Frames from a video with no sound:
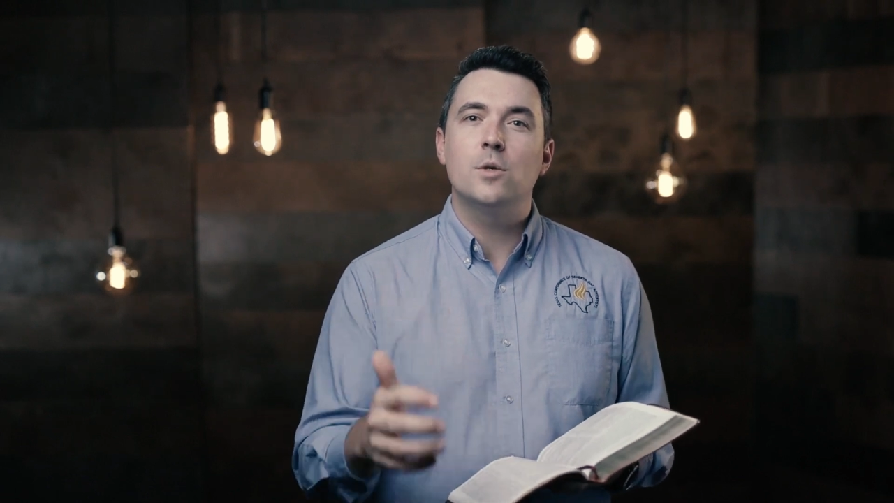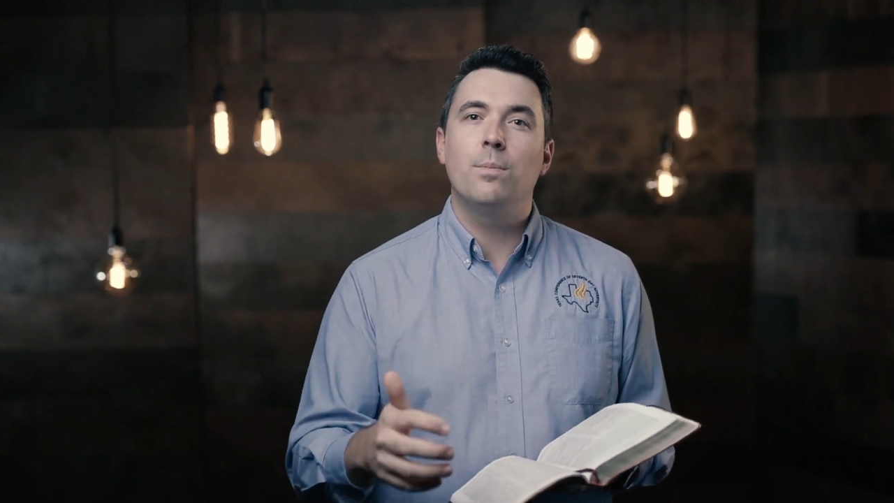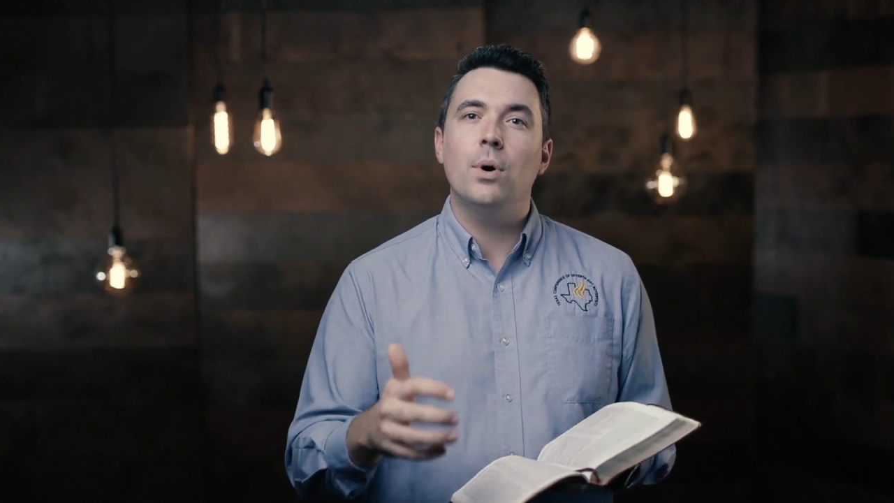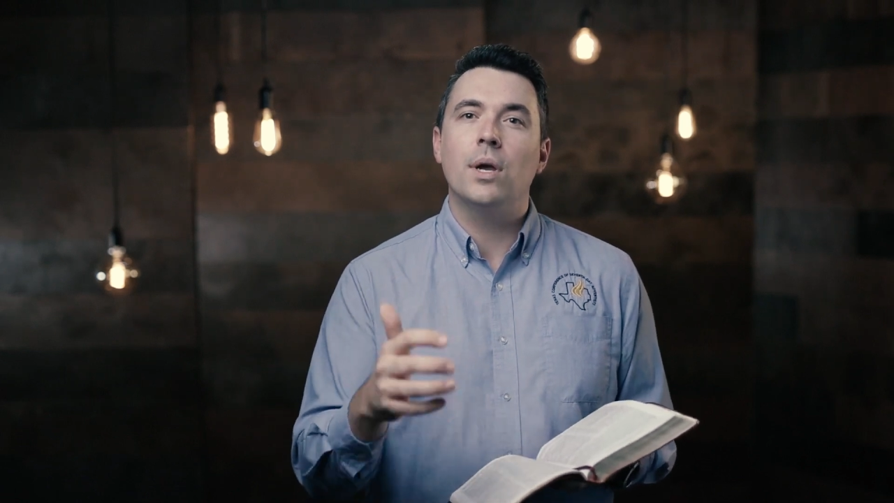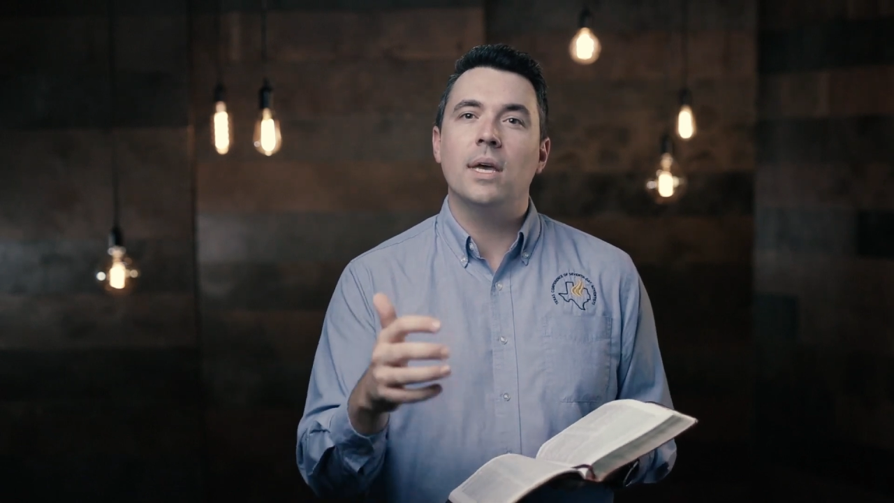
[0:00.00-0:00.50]

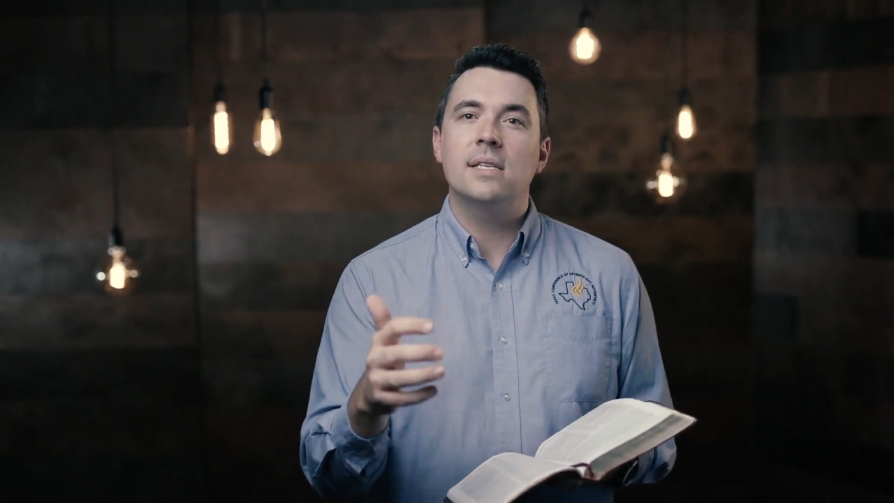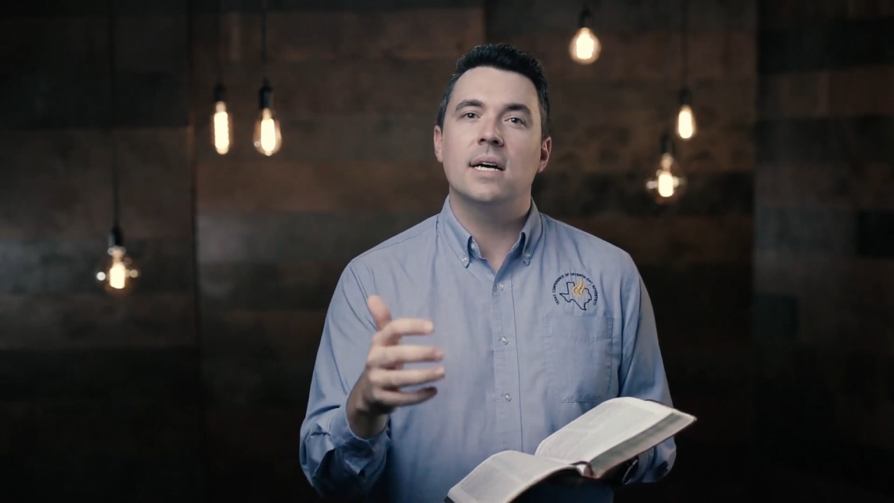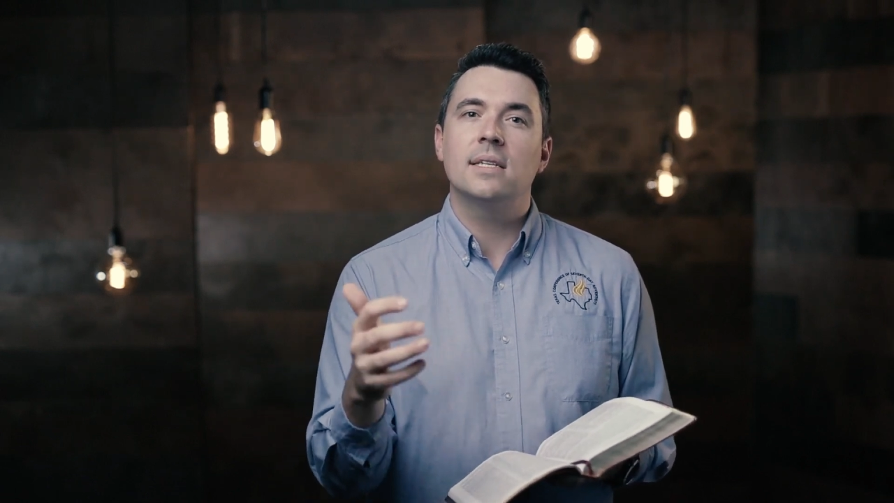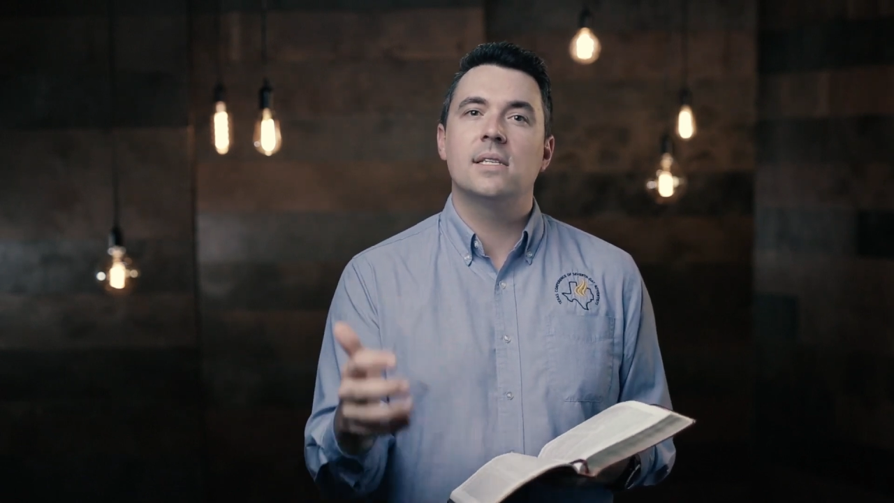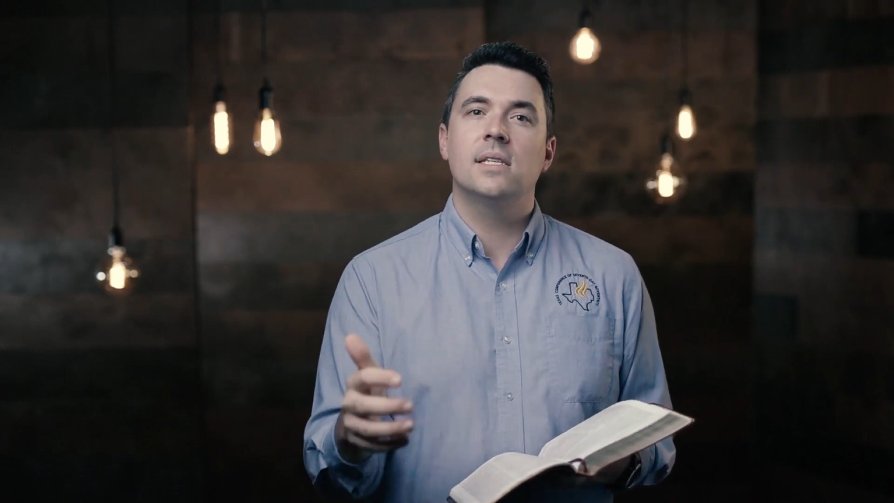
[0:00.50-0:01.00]
book is
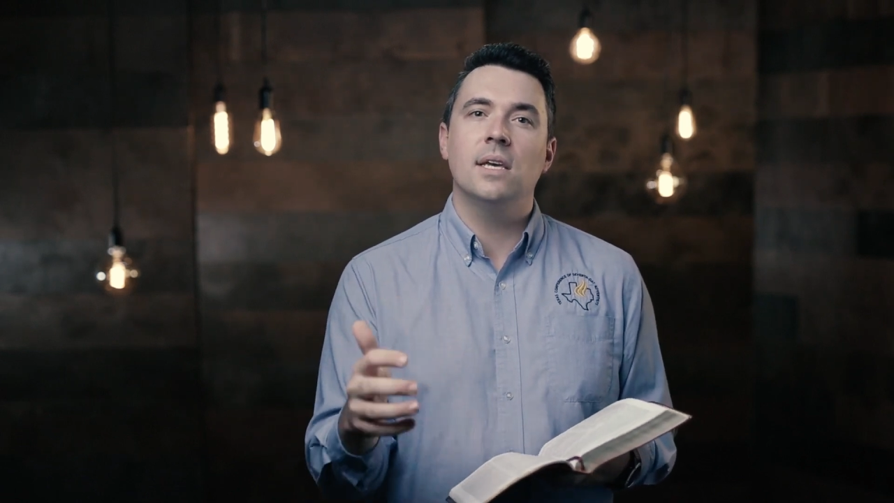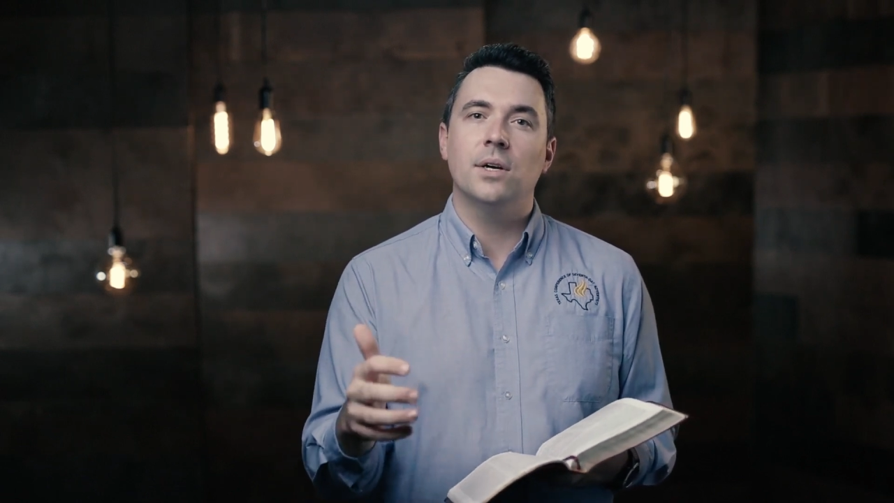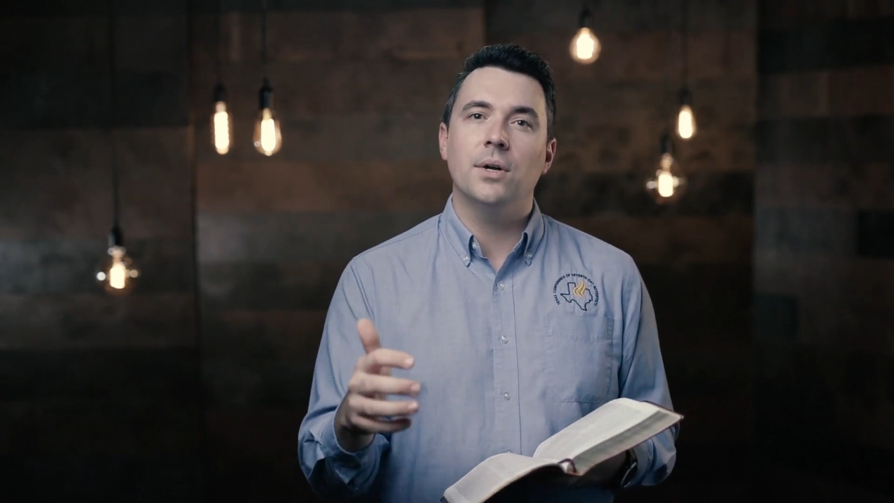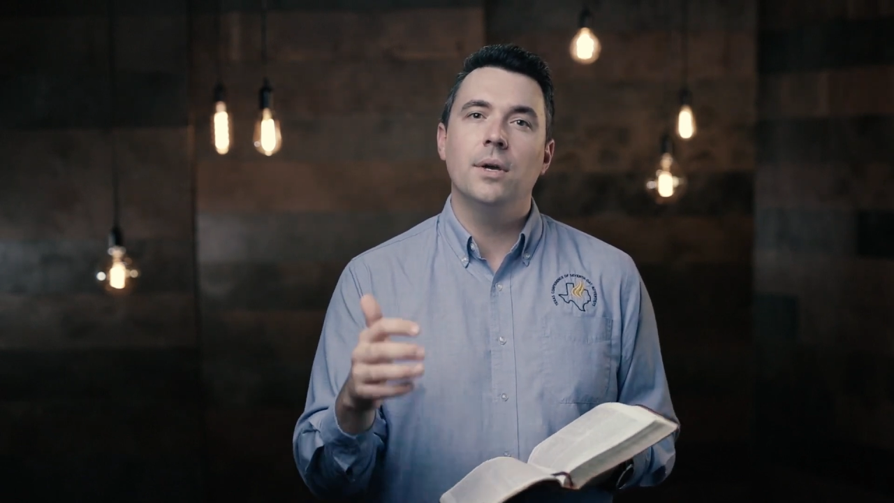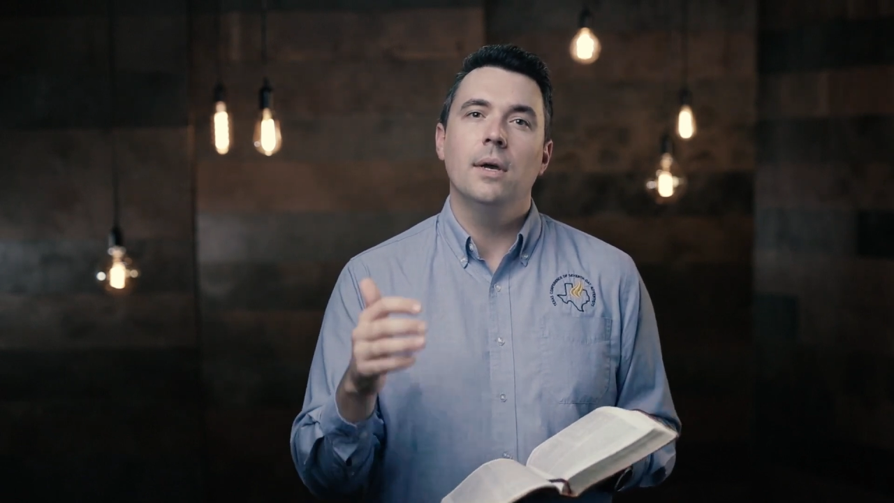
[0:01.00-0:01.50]

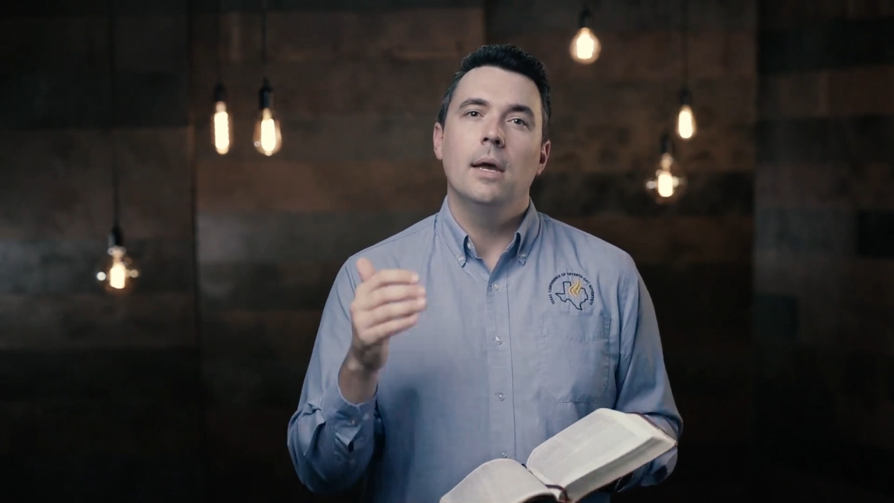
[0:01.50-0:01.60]
unsealed